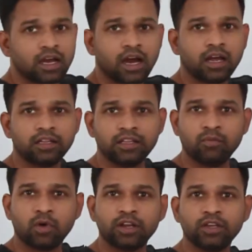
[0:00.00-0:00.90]
and they
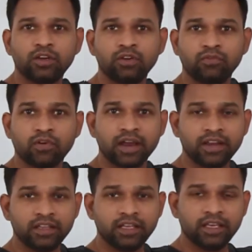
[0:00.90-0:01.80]
want you to
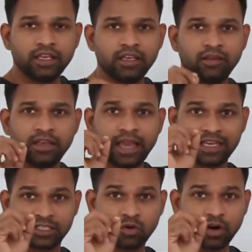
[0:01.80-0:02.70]
find the
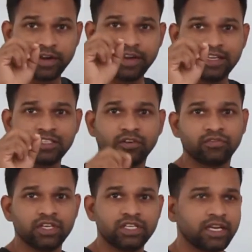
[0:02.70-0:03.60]
x coordinates of
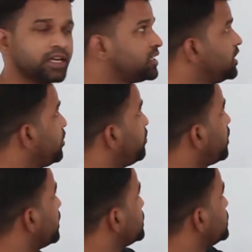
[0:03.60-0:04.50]
the stationary
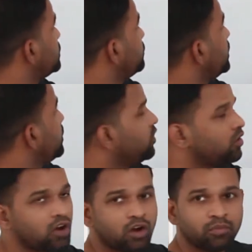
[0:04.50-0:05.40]
points. We don't
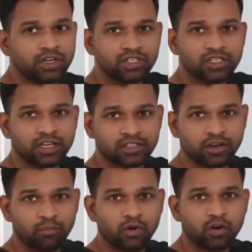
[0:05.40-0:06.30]
know how many
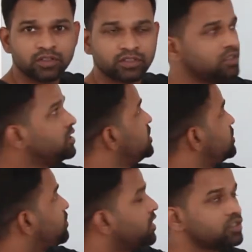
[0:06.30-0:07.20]
stationary points this
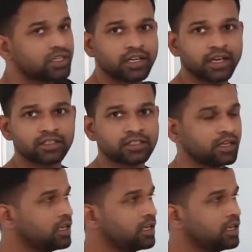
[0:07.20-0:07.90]
function has.